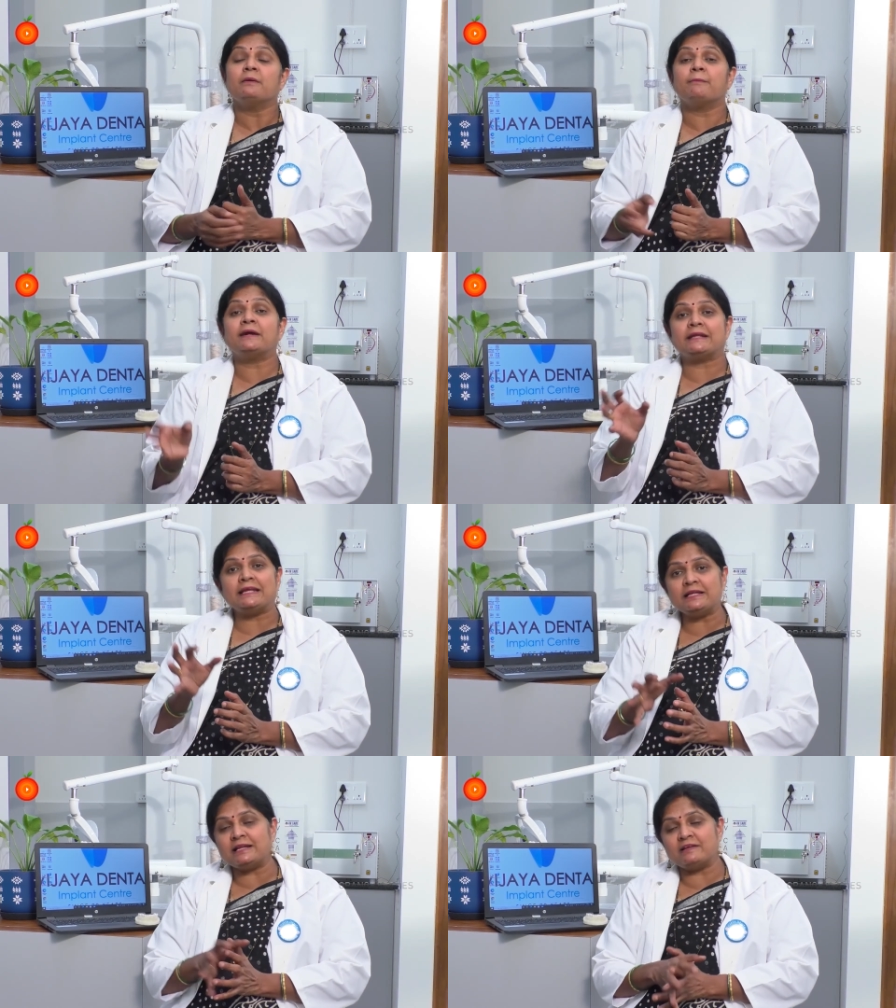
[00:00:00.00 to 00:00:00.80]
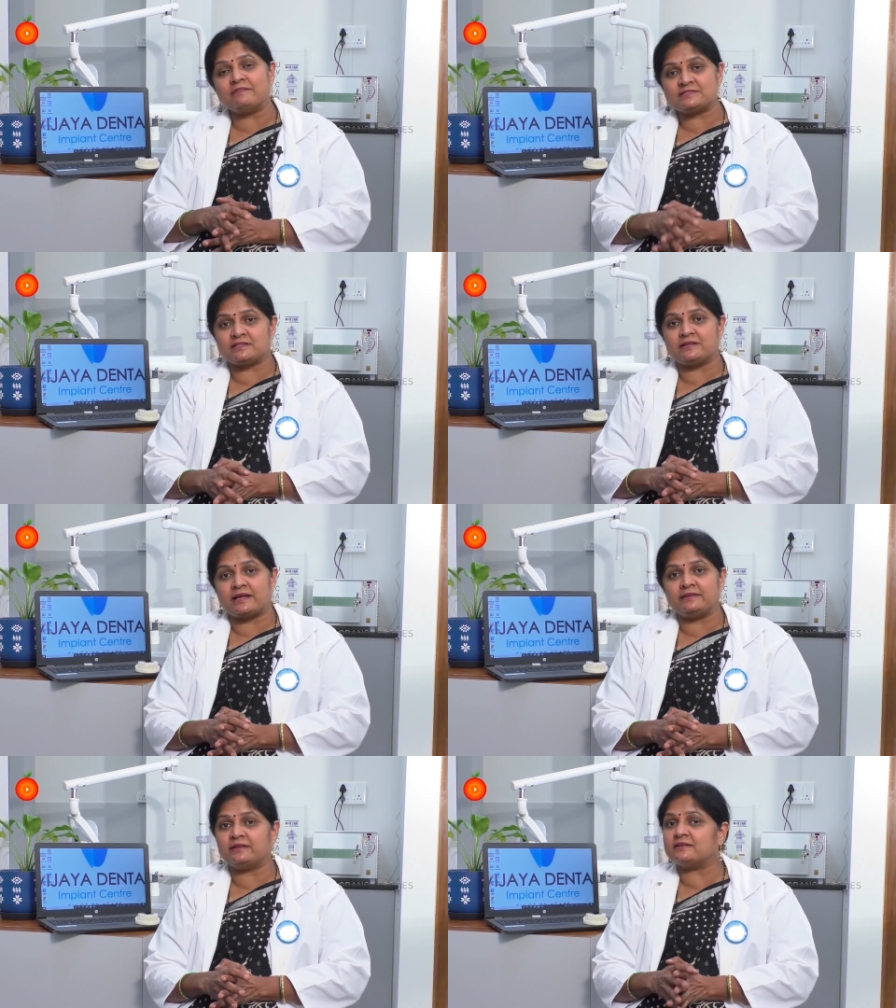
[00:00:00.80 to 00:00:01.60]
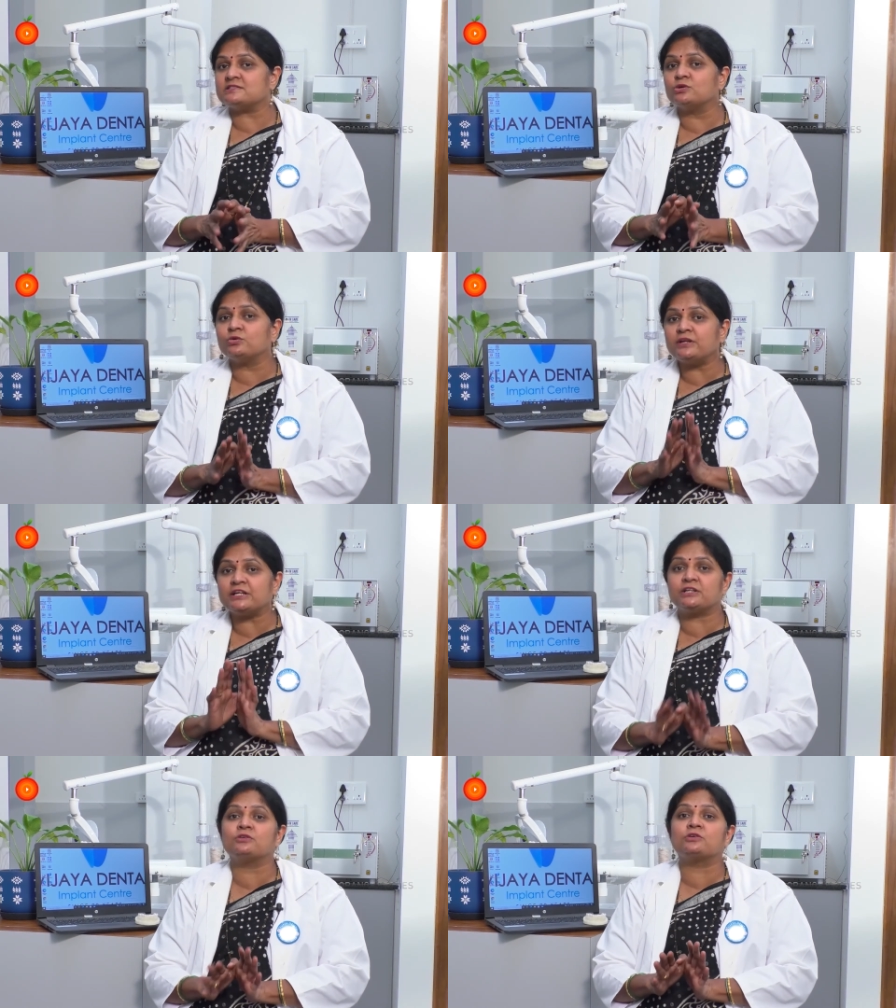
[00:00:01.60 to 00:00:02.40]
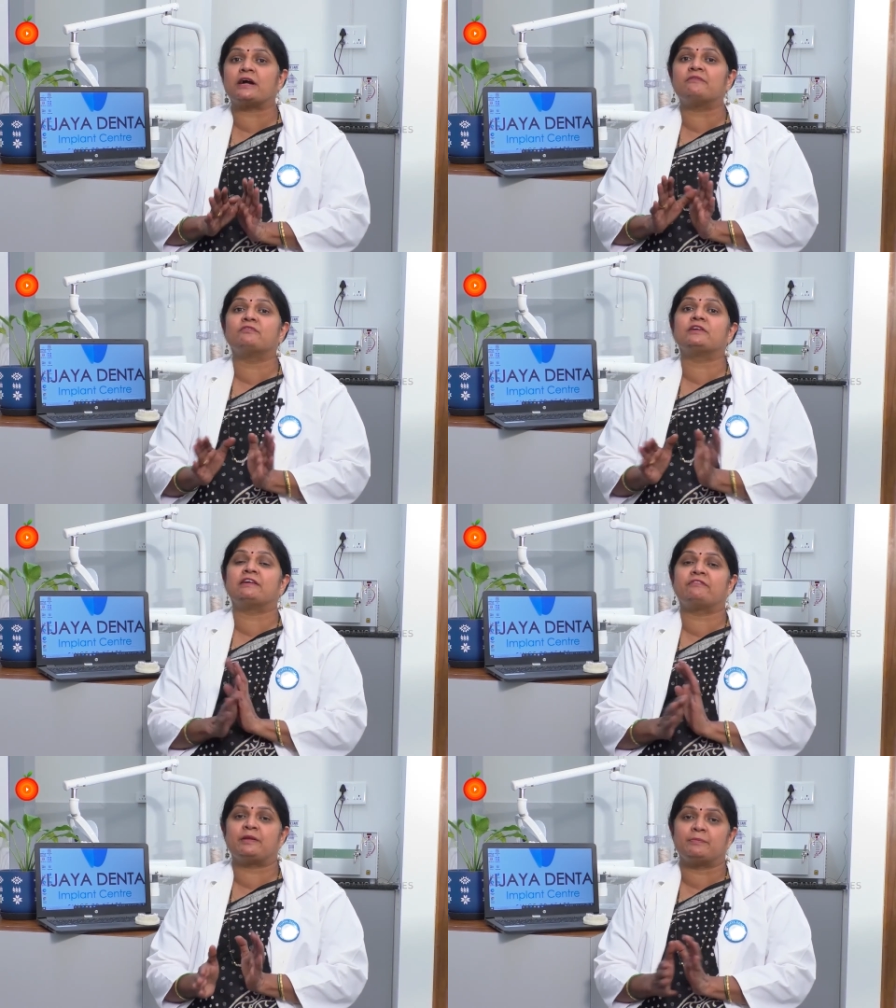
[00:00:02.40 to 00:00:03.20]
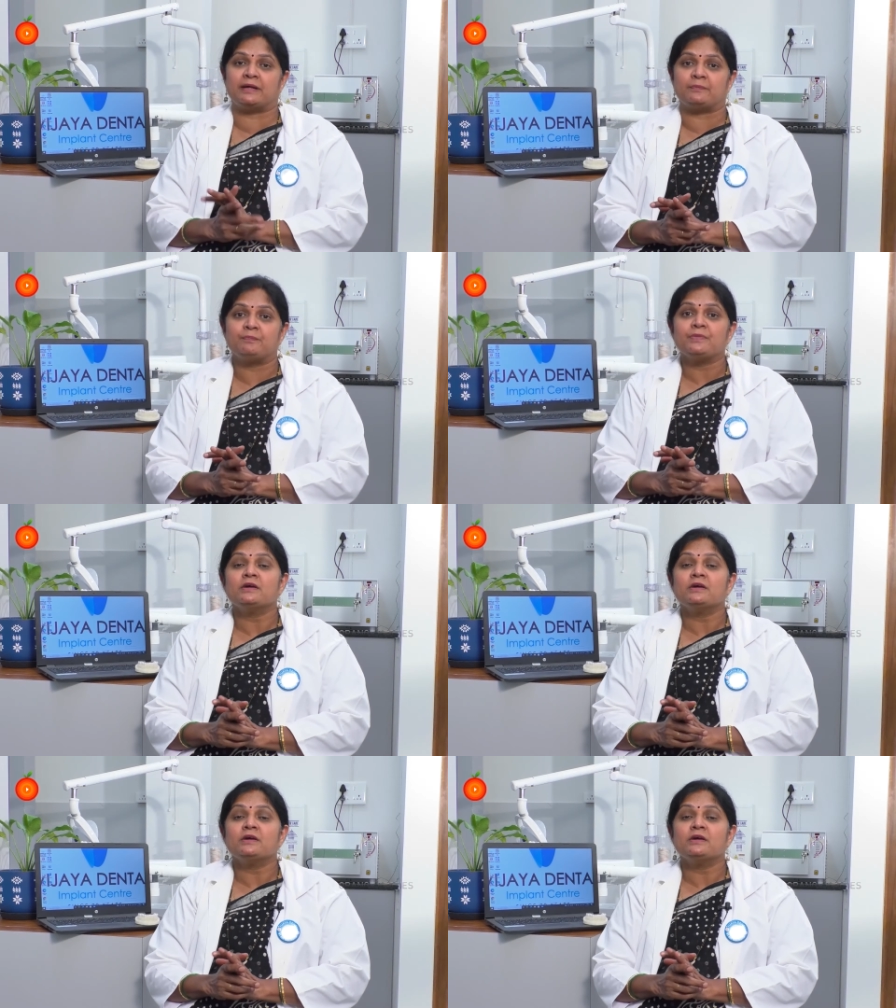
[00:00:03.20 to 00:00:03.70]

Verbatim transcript: But in Invisalign there is no need to come for every month.